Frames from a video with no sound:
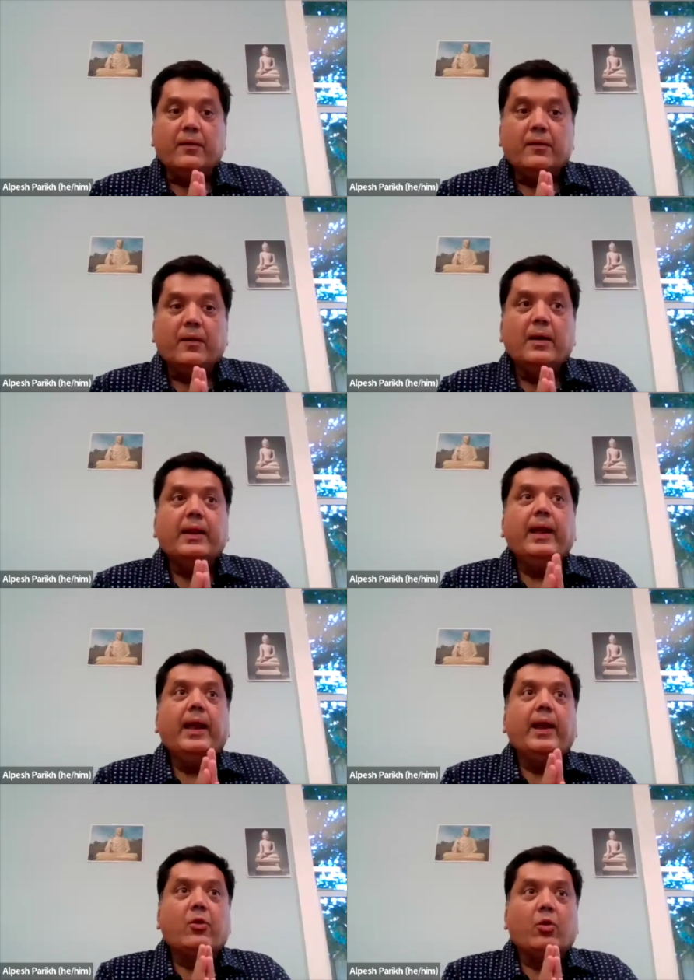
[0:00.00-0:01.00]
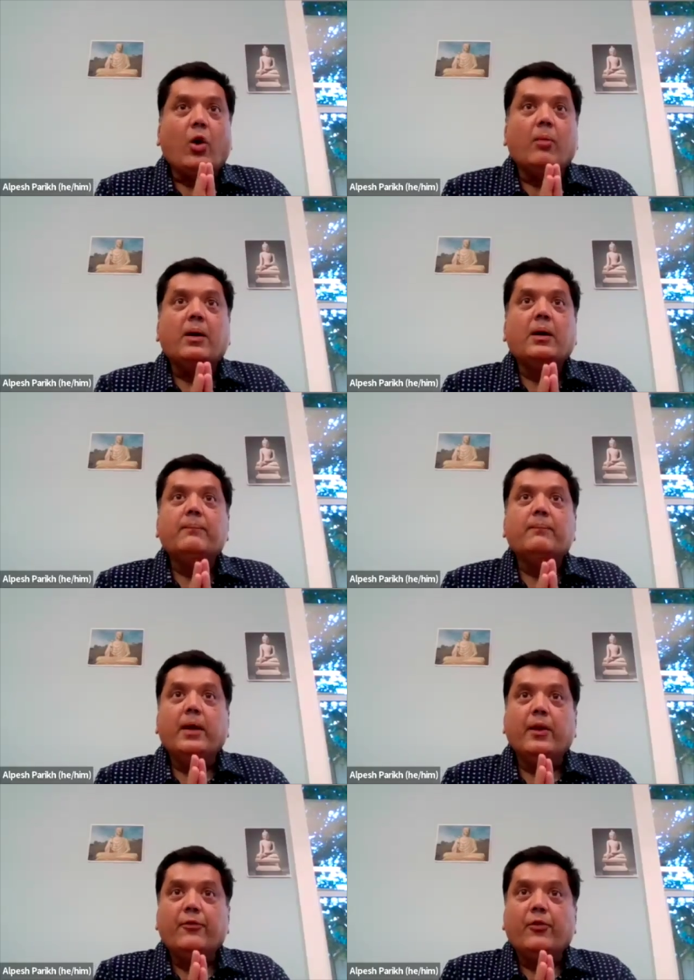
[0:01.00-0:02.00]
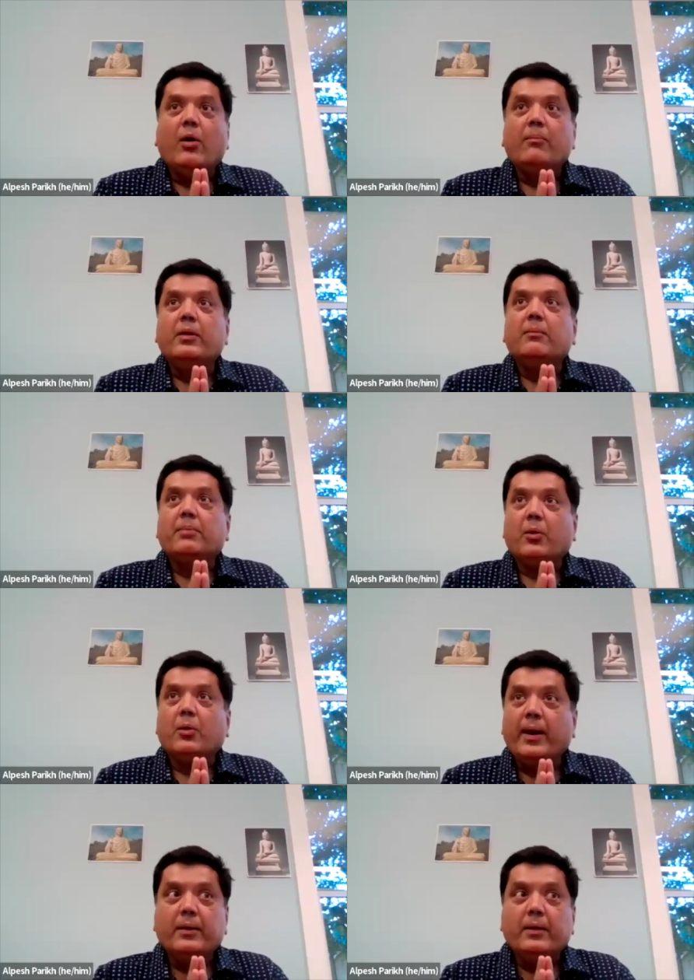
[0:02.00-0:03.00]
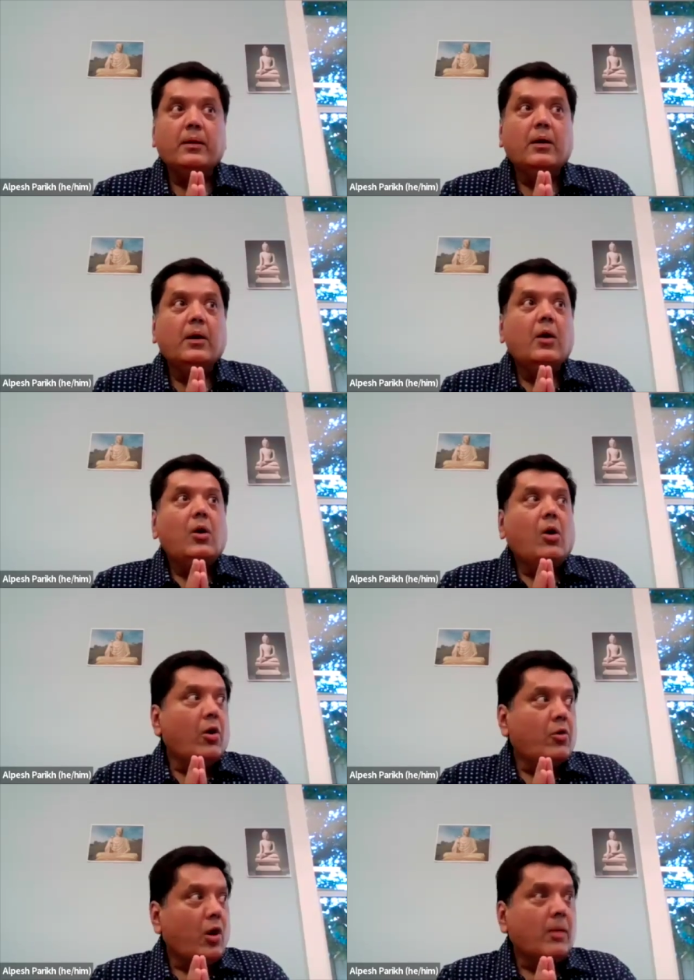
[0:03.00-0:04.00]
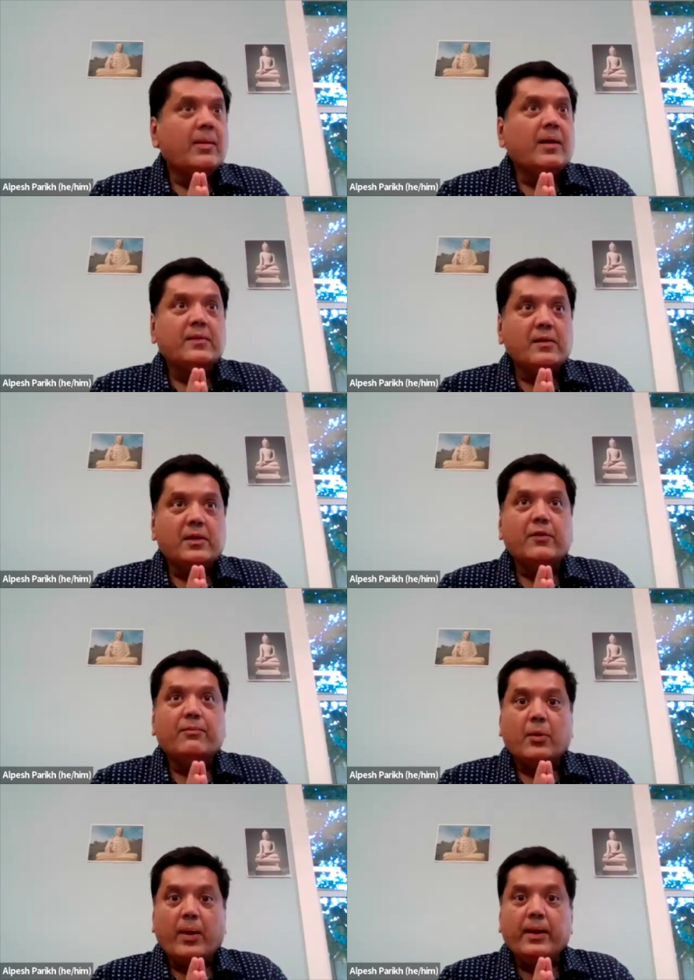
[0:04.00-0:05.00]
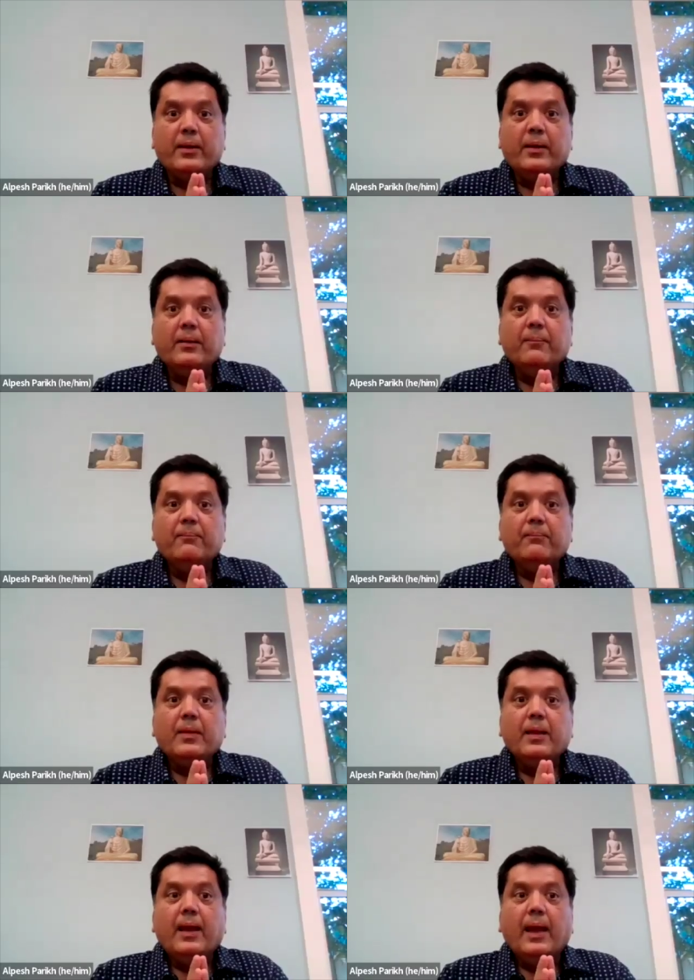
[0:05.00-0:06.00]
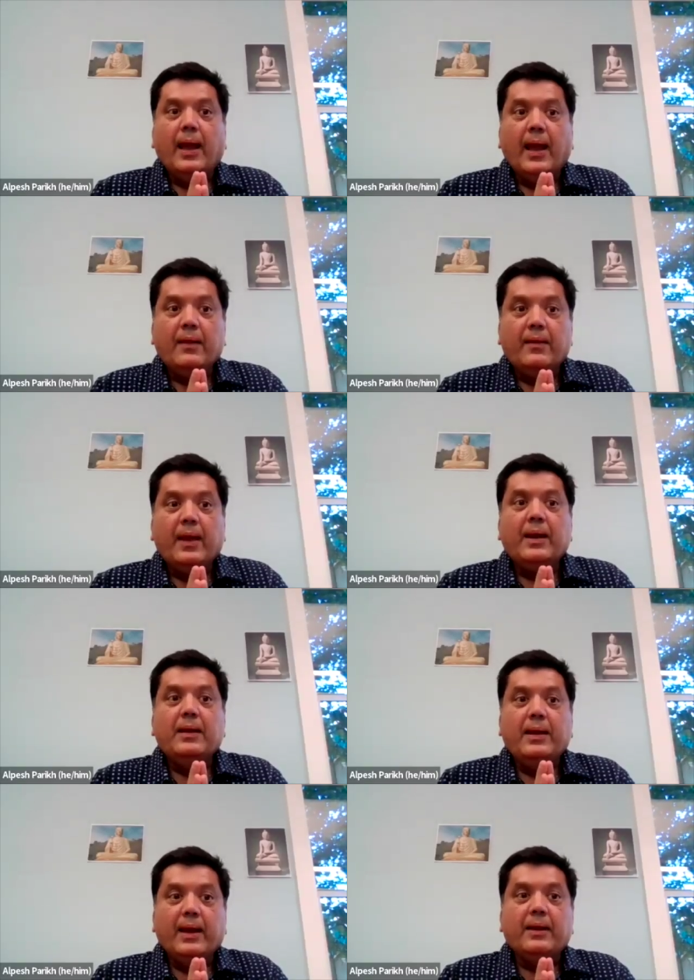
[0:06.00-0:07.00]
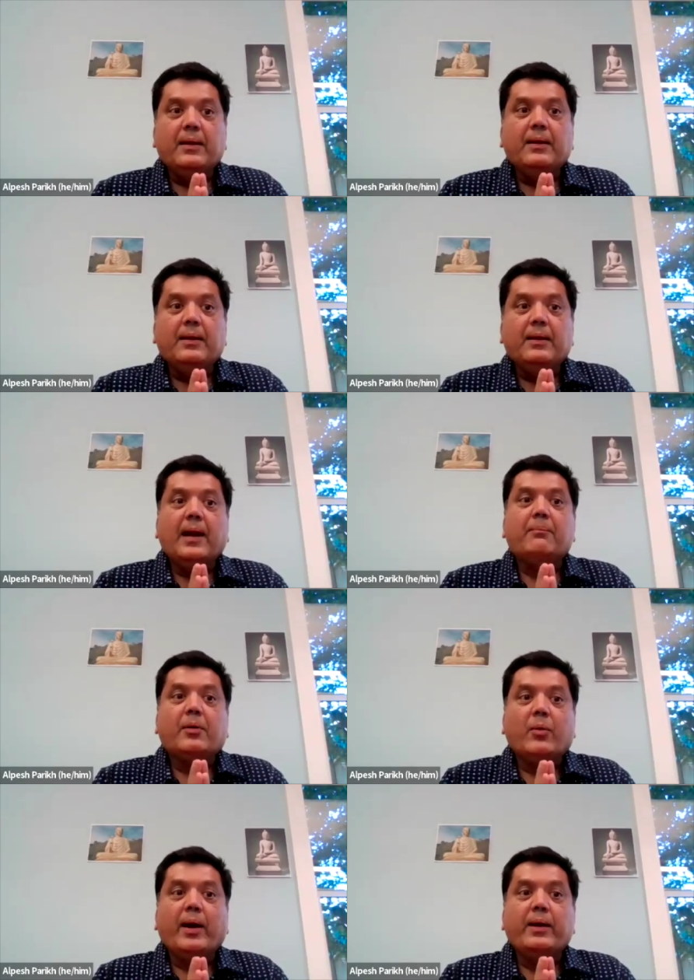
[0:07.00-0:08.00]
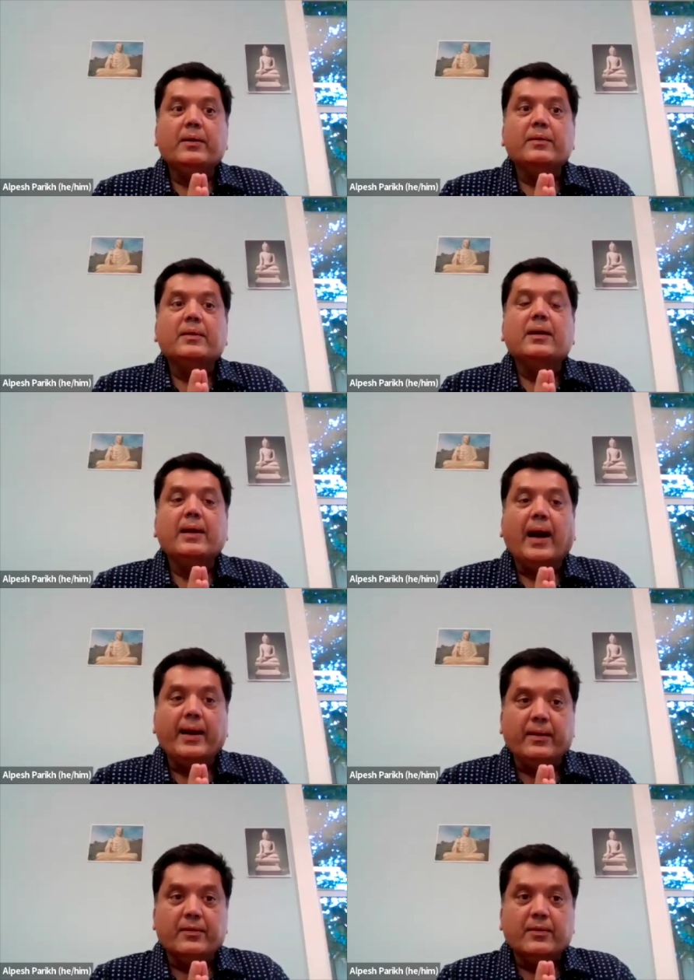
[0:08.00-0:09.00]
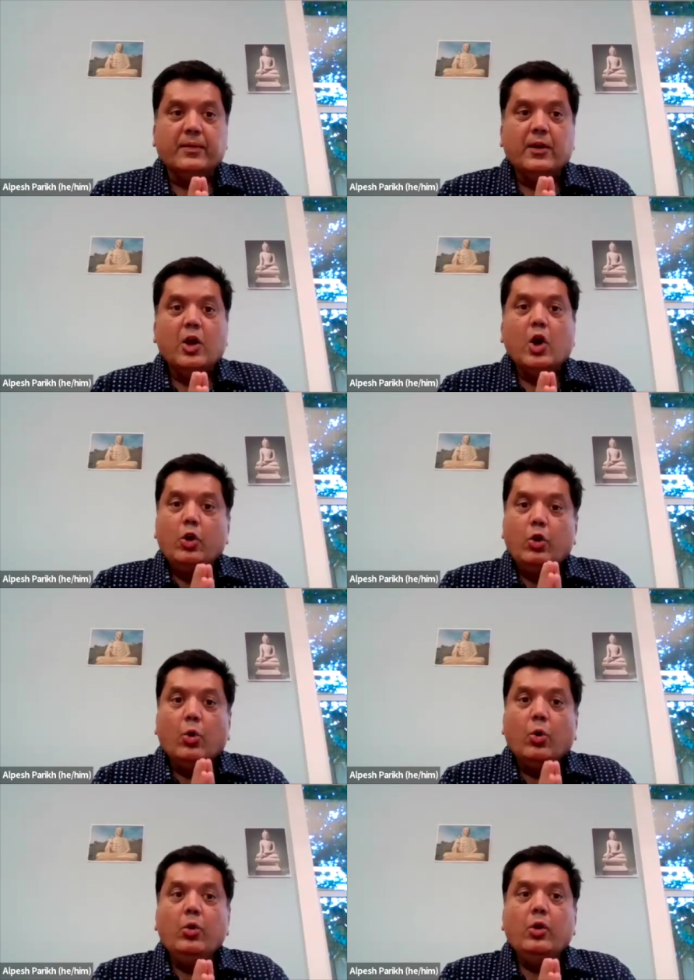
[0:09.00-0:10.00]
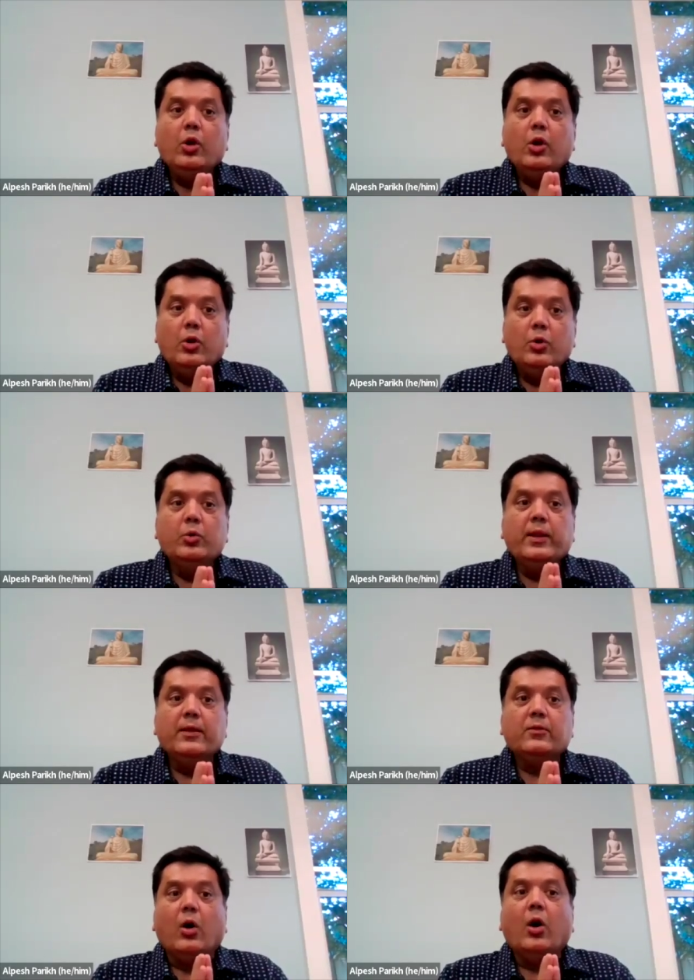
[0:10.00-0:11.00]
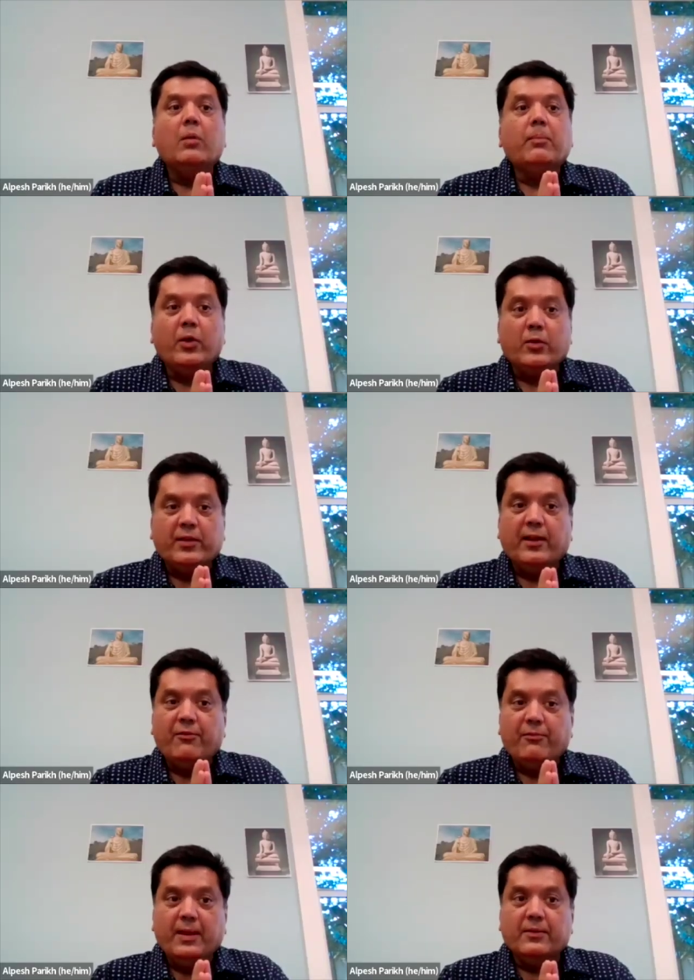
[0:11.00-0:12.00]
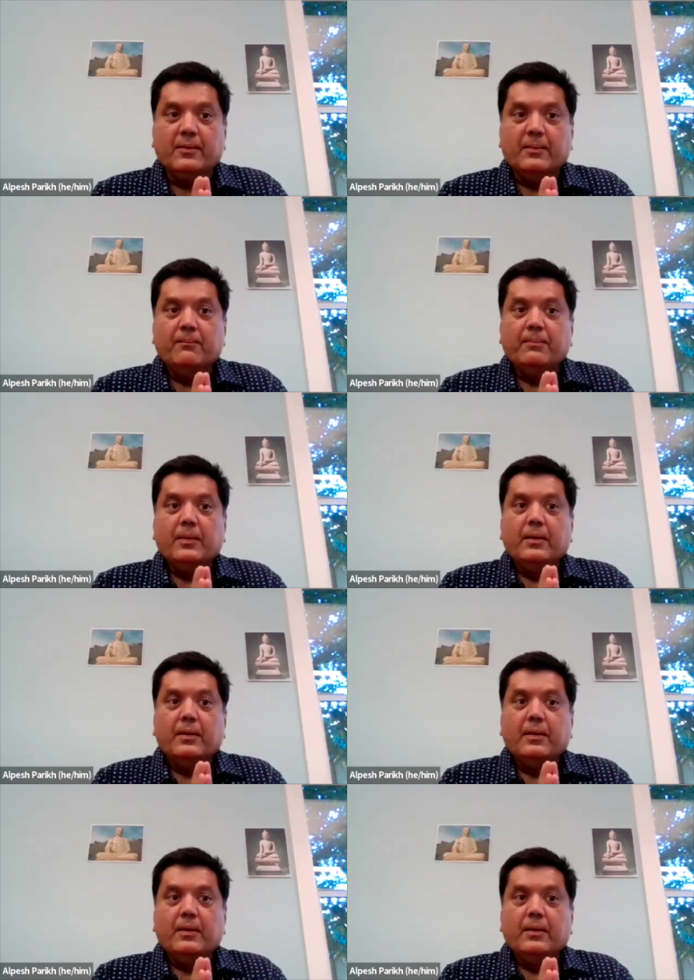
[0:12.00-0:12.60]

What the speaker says: consult a trauma informed provider or trauma sensitive provider and then get that provider's guidance. Don't do this all by yourself, please.